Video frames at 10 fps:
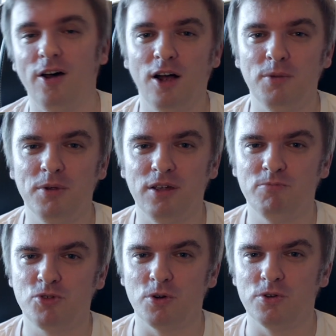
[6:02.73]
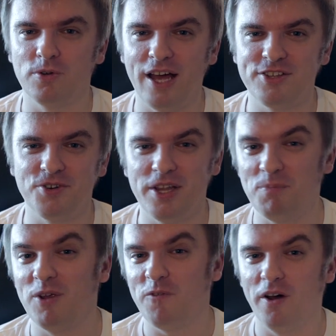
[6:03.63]
I'll be sure to answer
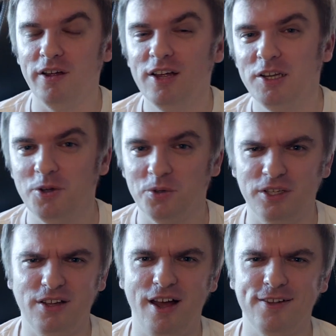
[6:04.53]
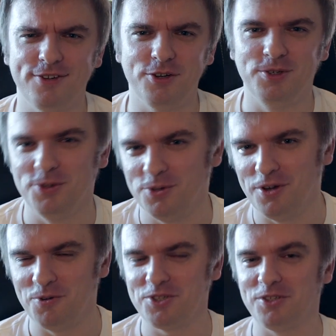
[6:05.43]
them if I know the answer to
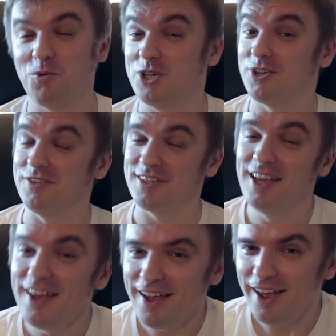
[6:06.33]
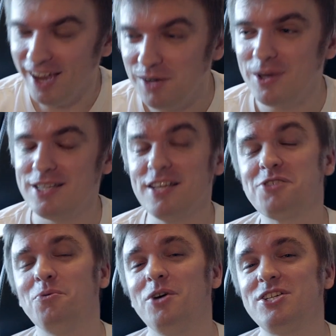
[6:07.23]
those questions. Anyway, thanks
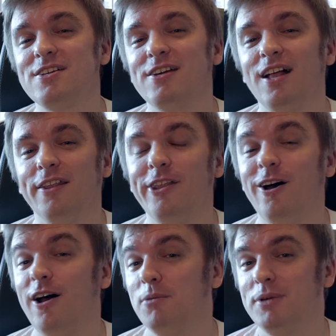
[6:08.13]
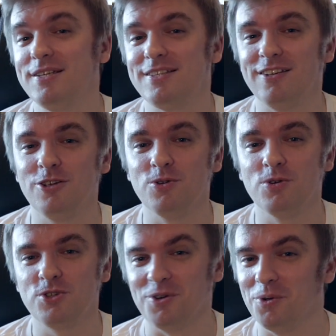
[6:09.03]
for watching and I'll be seeing
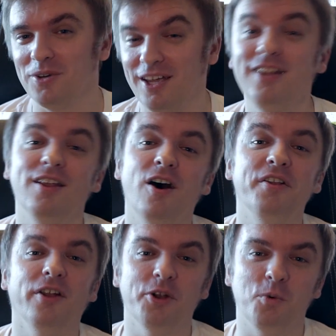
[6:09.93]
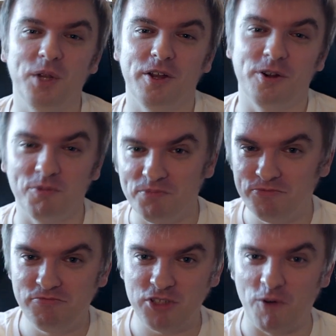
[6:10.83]
you soon in another video.
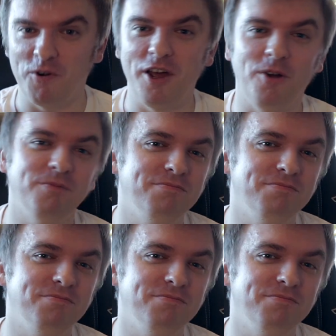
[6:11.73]
Ciao for now.